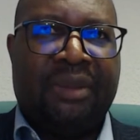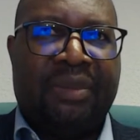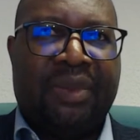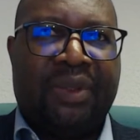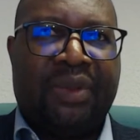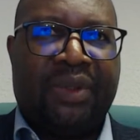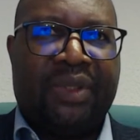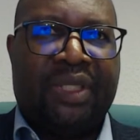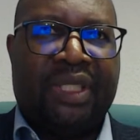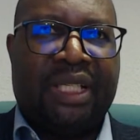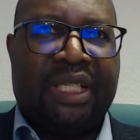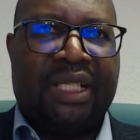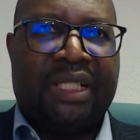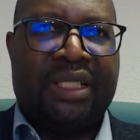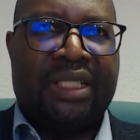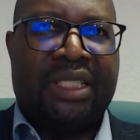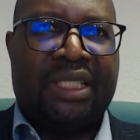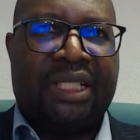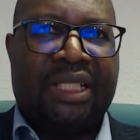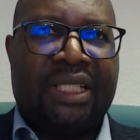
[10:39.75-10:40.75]
because they
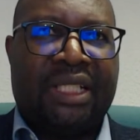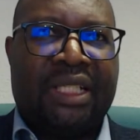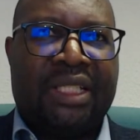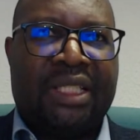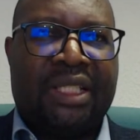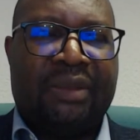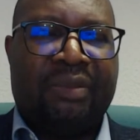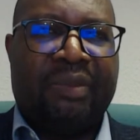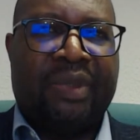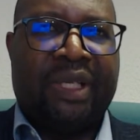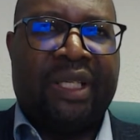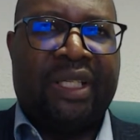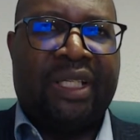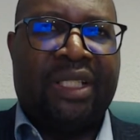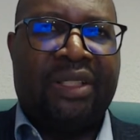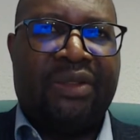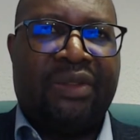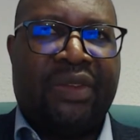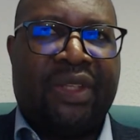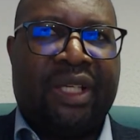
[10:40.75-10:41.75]
are seen as
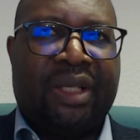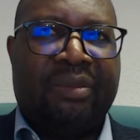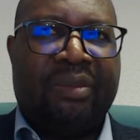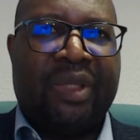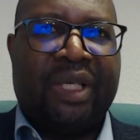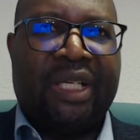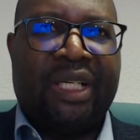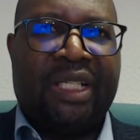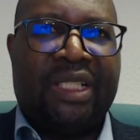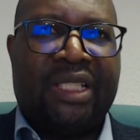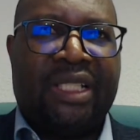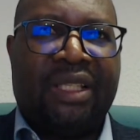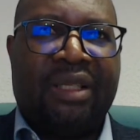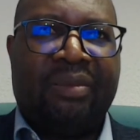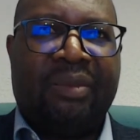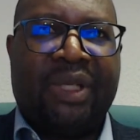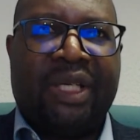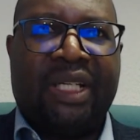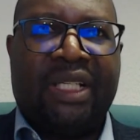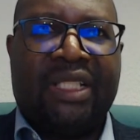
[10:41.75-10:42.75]
dependent on their parents, and
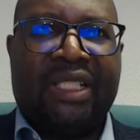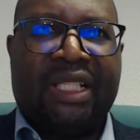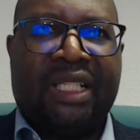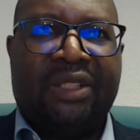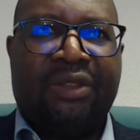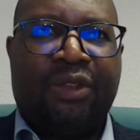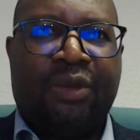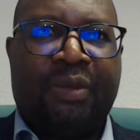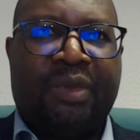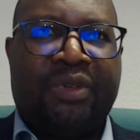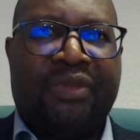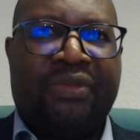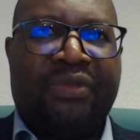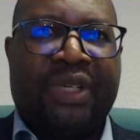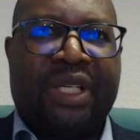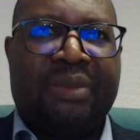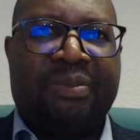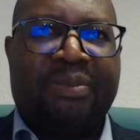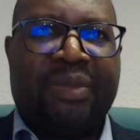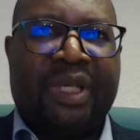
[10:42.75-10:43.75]
the parents cannot be
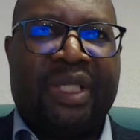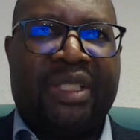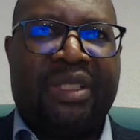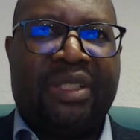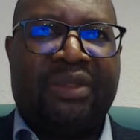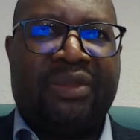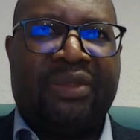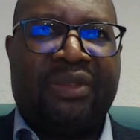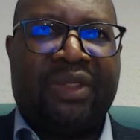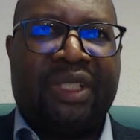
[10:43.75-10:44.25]
fast